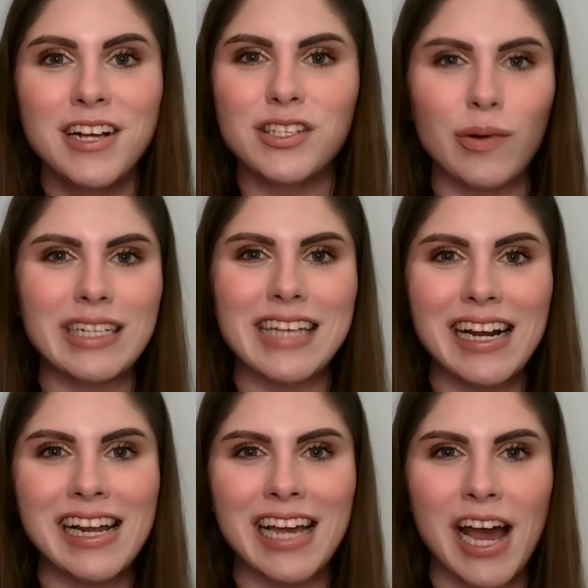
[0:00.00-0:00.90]
So I
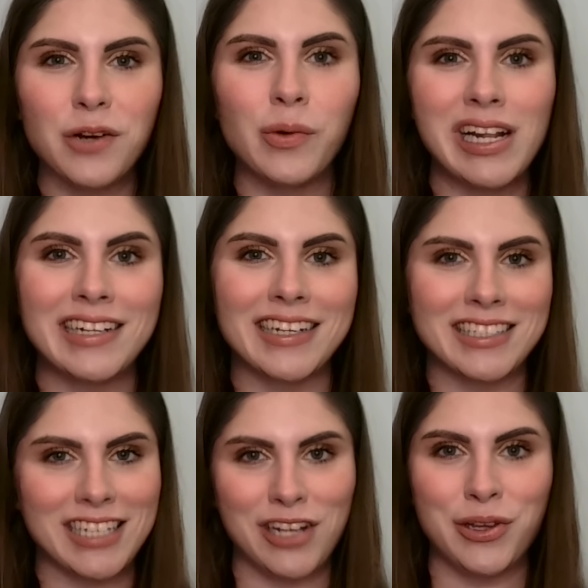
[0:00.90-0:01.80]
decided I kind of wanted to
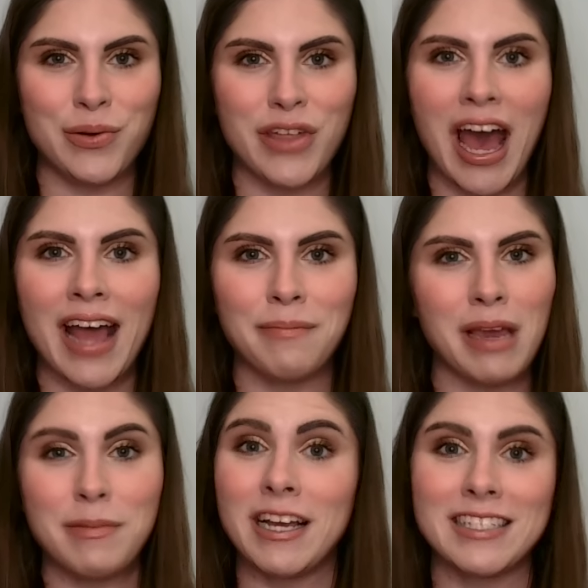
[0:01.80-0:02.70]
continue that
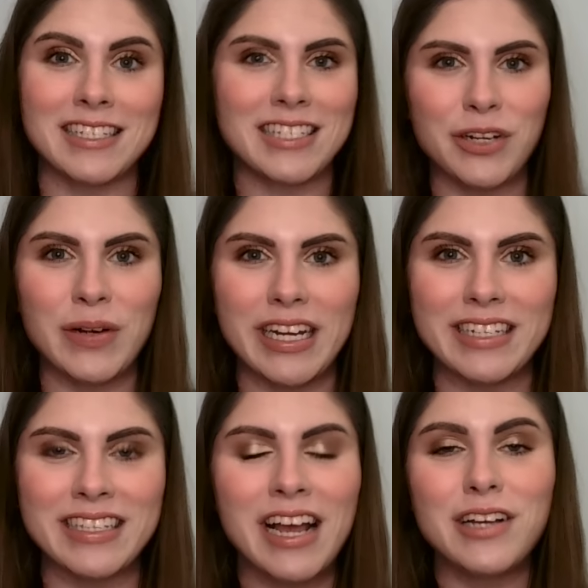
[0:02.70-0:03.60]
maybe as a
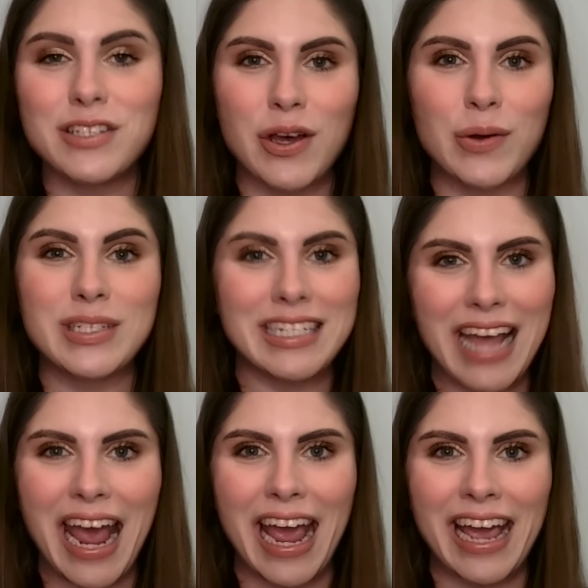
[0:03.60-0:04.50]
series. So
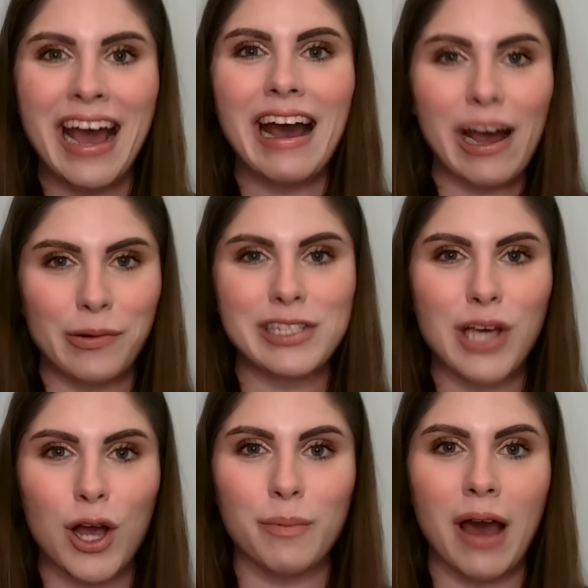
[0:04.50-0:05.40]
today I want to
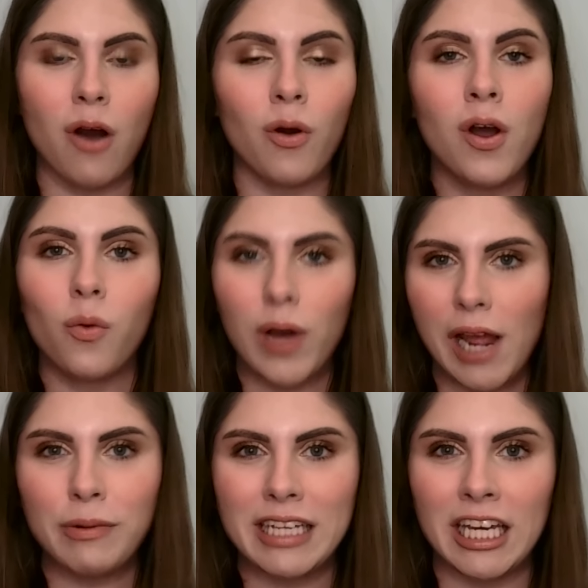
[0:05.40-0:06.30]
talk about what
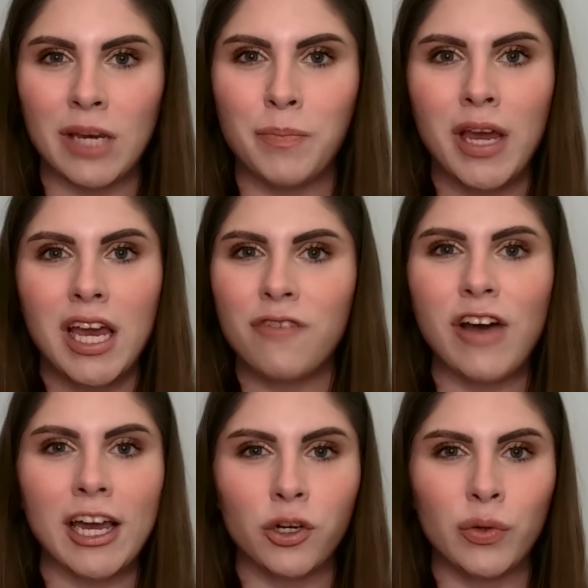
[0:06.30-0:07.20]
I would keep if
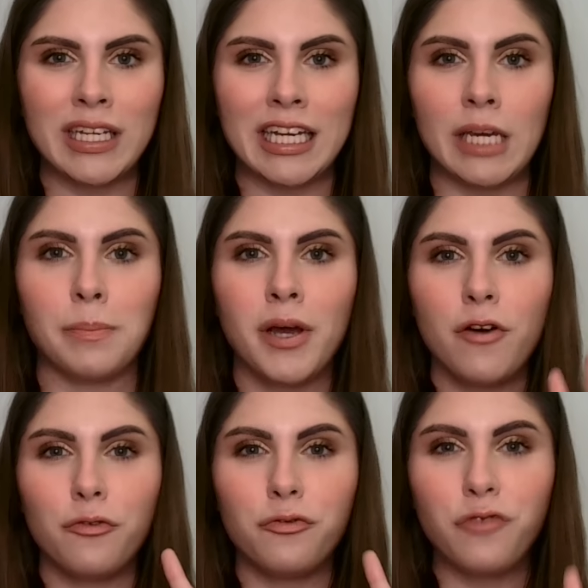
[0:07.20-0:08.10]
I could only keep
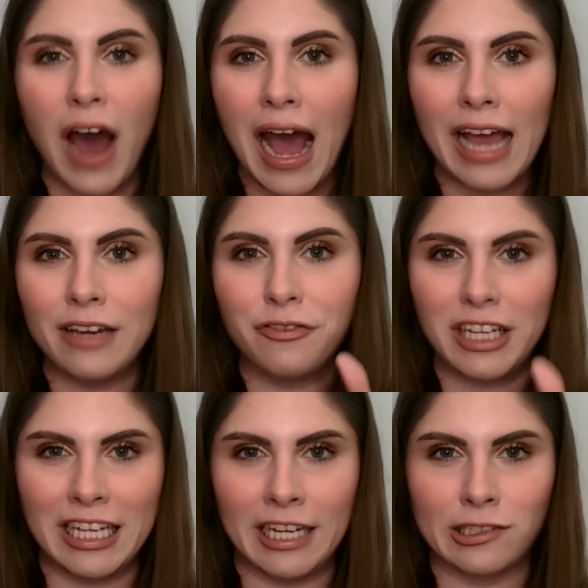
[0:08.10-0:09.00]
five
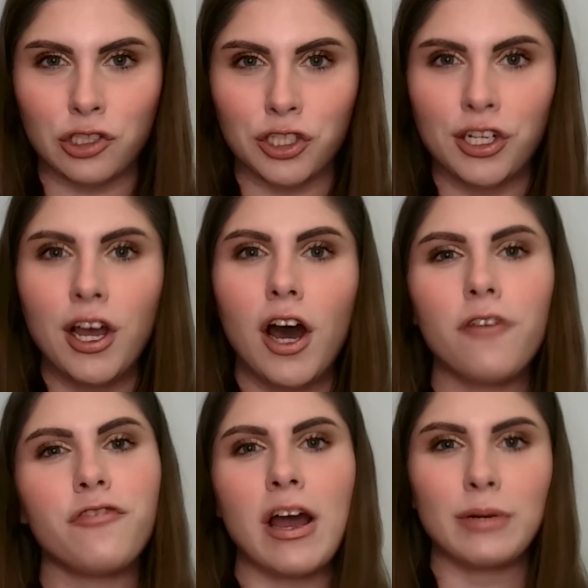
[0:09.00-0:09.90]
each
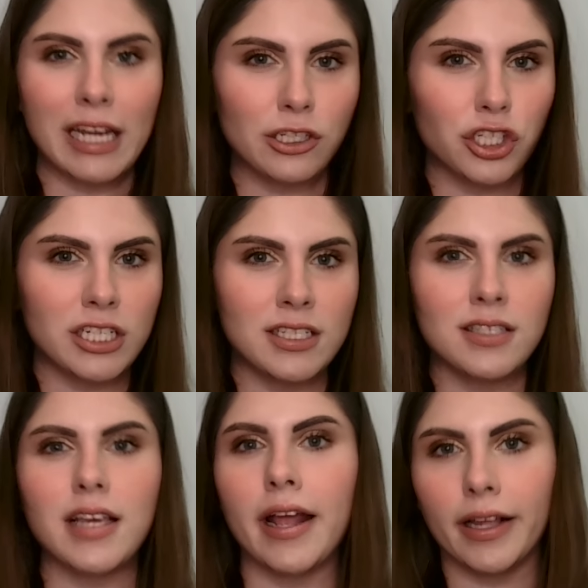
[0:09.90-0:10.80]
of
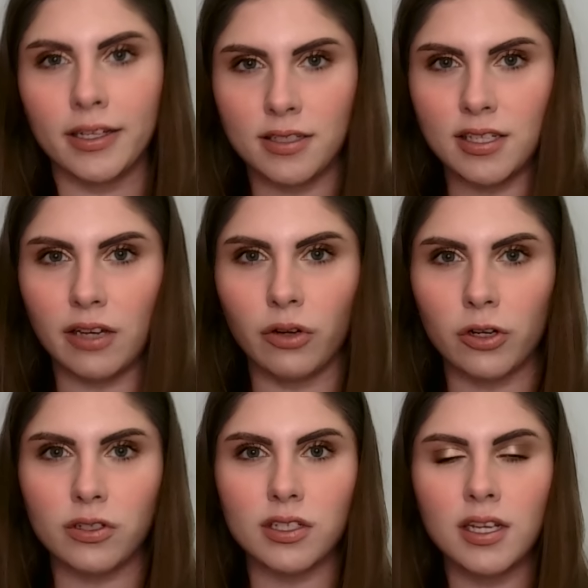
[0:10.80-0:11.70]
foundations and
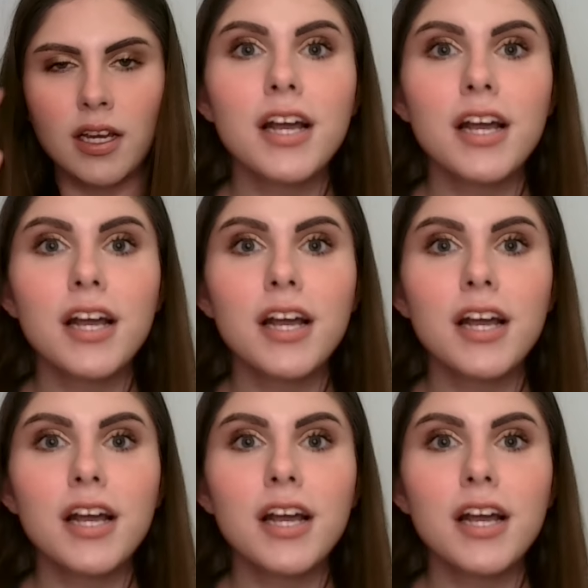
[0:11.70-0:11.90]
concealers.